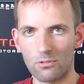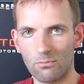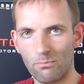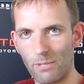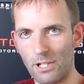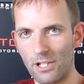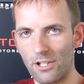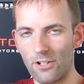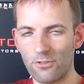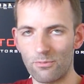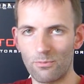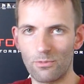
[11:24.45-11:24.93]

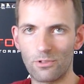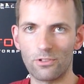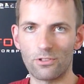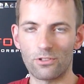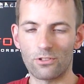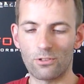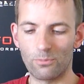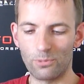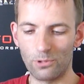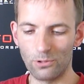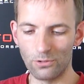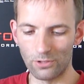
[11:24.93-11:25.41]
management
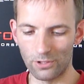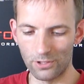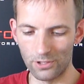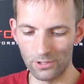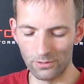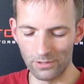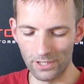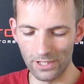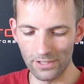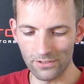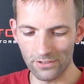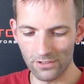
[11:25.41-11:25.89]
computer
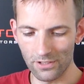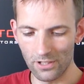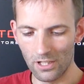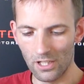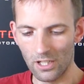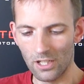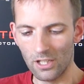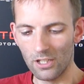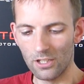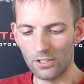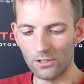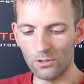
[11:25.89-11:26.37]
units,
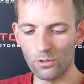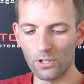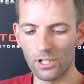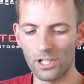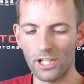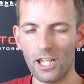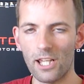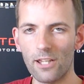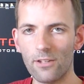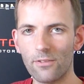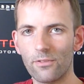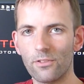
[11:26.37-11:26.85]
you can
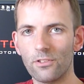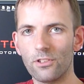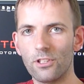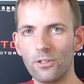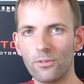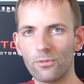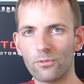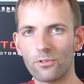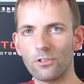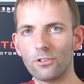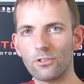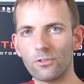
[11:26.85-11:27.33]
have a
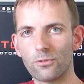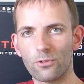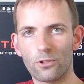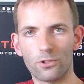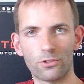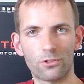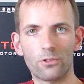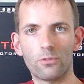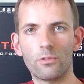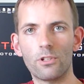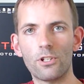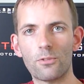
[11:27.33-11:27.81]
different
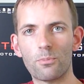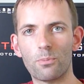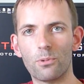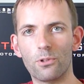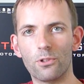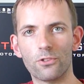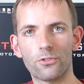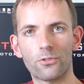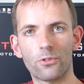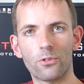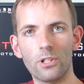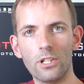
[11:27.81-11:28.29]
throttle
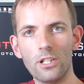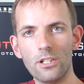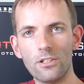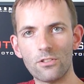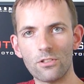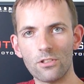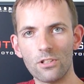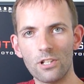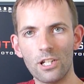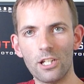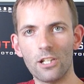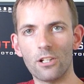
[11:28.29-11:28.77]
response for
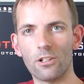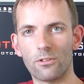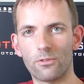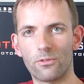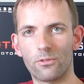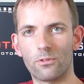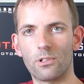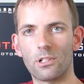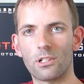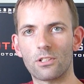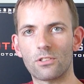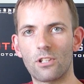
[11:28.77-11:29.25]
each gear,
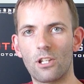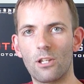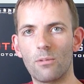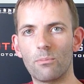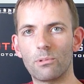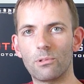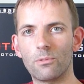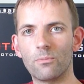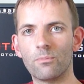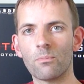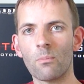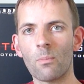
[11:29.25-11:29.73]
for
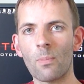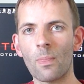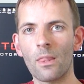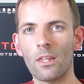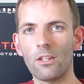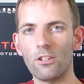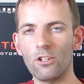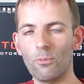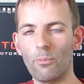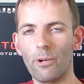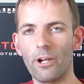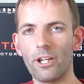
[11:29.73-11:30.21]
example.
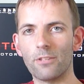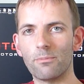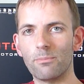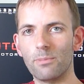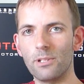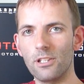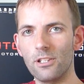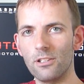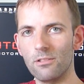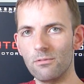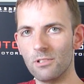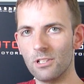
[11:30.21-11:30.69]
You might
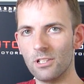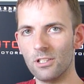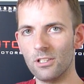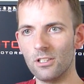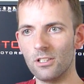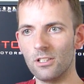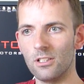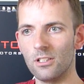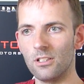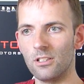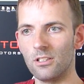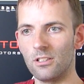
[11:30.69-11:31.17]
be
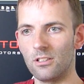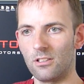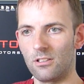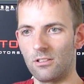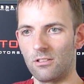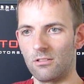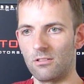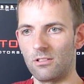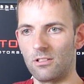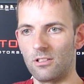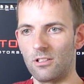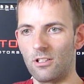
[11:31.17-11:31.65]

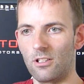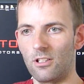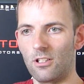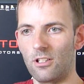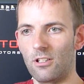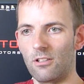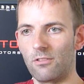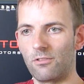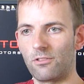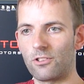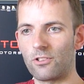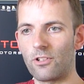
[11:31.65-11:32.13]

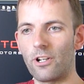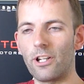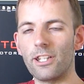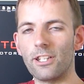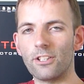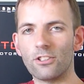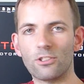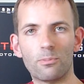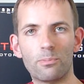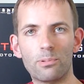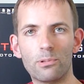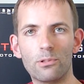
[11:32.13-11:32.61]

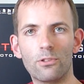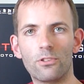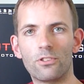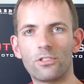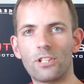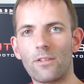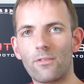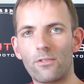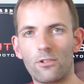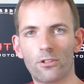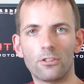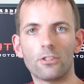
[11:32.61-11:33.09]
trying to put
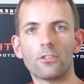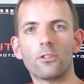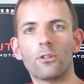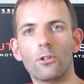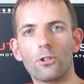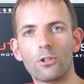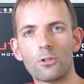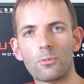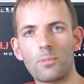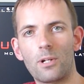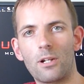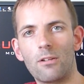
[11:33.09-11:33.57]
700
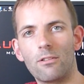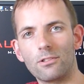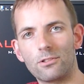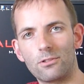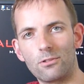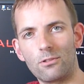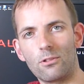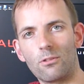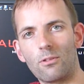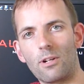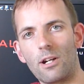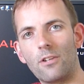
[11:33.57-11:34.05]
horsepower to
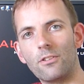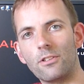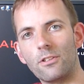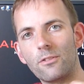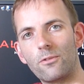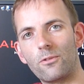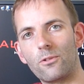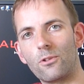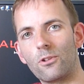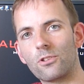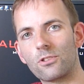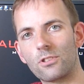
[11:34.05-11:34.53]
the ground in
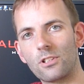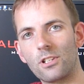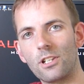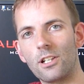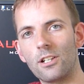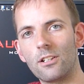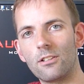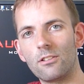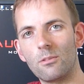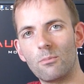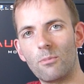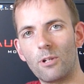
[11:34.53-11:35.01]
first
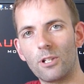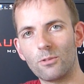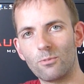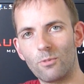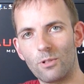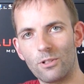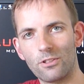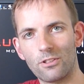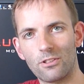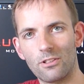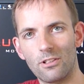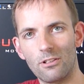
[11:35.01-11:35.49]
gear. You might
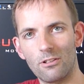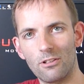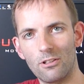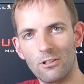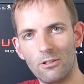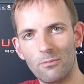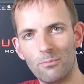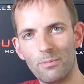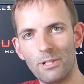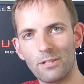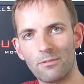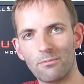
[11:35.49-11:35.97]
want
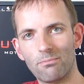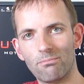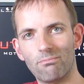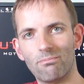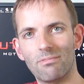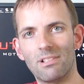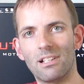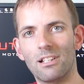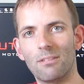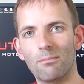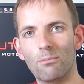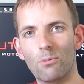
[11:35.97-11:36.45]
a bit
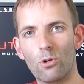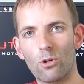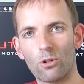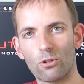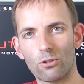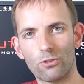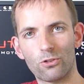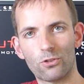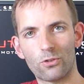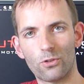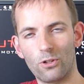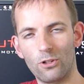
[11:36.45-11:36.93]
more
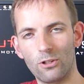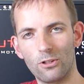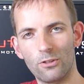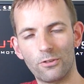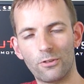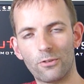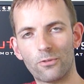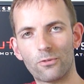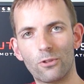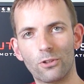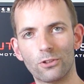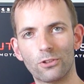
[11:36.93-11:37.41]
control of
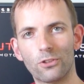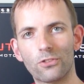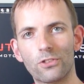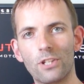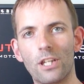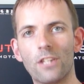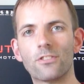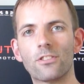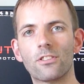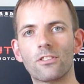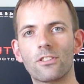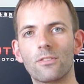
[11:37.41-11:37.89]
the throttle
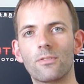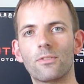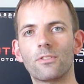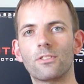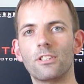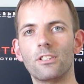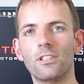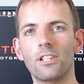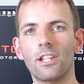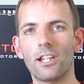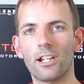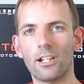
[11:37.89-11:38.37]

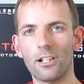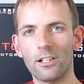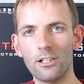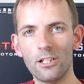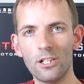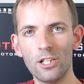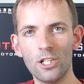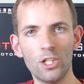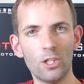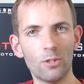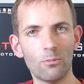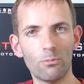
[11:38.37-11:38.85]
sensitivity there,
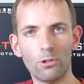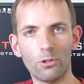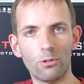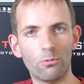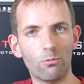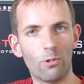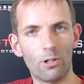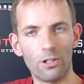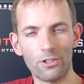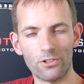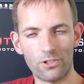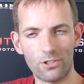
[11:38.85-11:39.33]
but
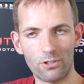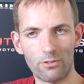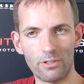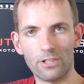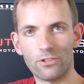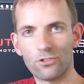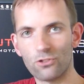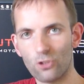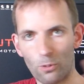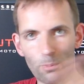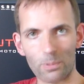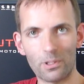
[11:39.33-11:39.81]
once you're
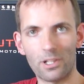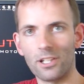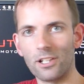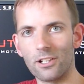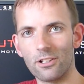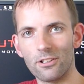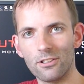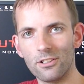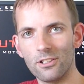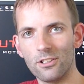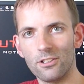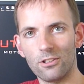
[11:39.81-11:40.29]
in top
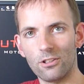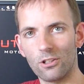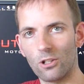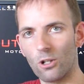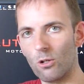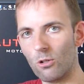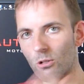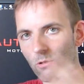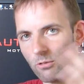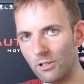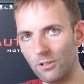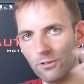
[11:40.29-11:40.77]
gear, you're
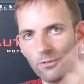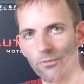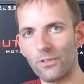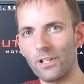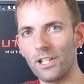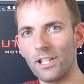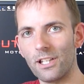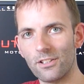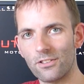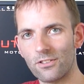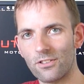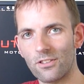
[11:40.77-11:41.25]
going real
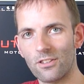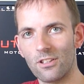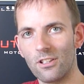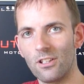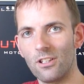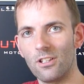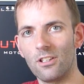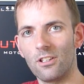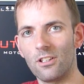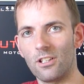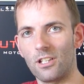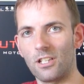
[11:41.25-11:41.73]
fast
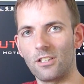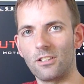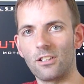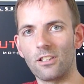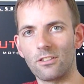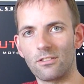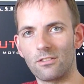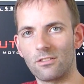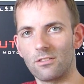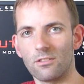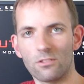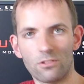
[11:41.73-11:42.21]
and
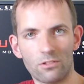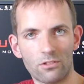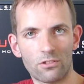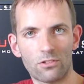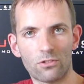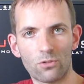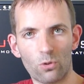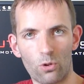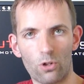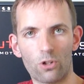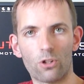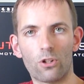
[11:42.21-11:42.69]
the
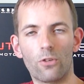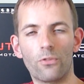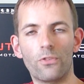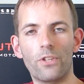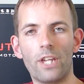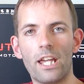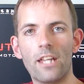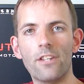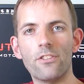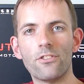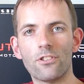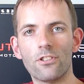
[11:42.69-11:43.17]
torque of
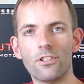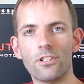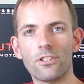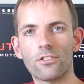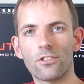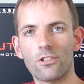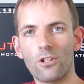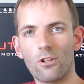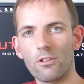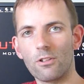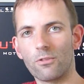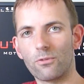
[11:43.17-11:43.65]
the engine
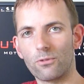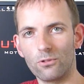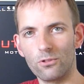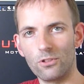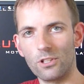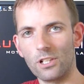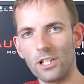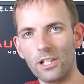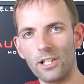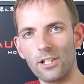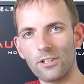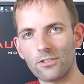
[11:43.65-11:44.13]
is going through
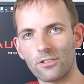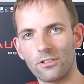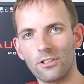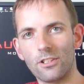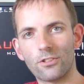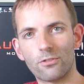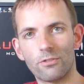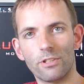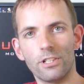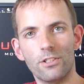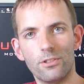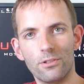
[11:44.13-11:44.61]
the gears and
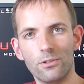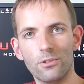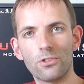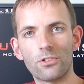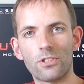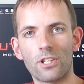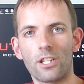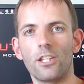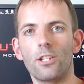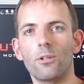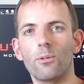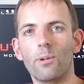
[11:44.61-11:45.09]
is
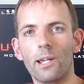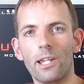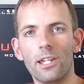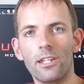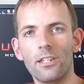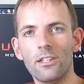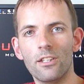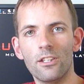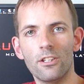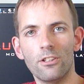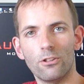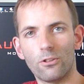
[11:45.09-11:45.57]
reduced
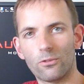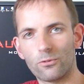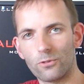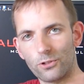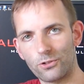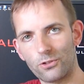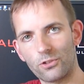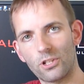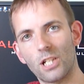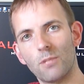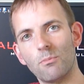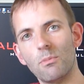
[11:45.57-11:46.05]
anyway. The
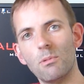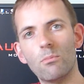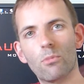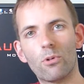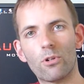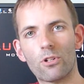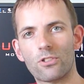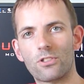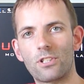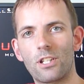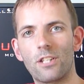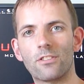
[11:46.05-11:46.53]
throttle can be
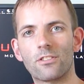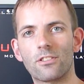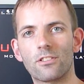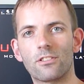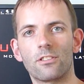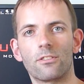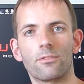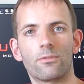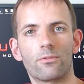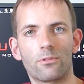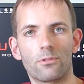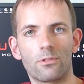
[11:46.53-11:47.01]
more
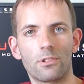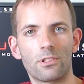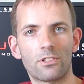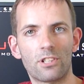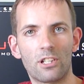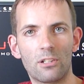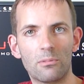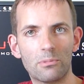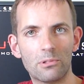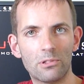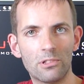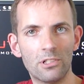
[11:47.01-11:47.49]
sensitive, for
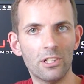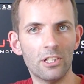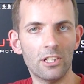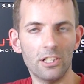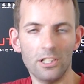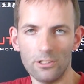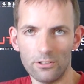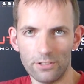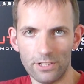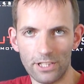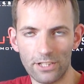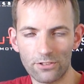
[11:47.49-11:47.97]
example.
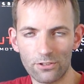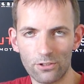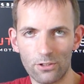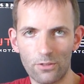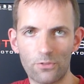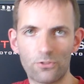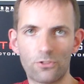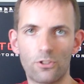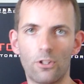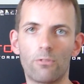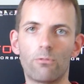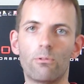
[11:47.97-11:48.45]
That sort of
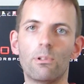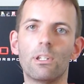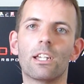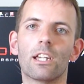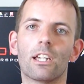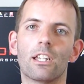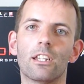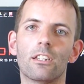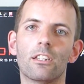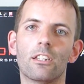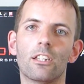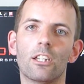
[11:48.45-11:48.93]
stuff we
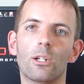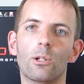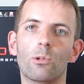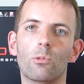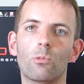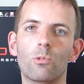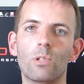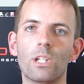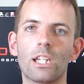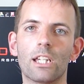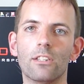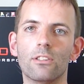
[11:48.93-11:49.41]

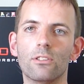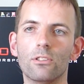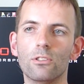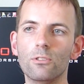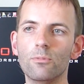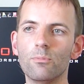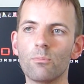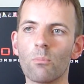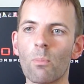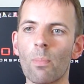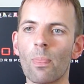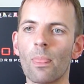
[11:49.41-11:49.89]
can
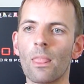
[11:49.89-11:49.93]
do,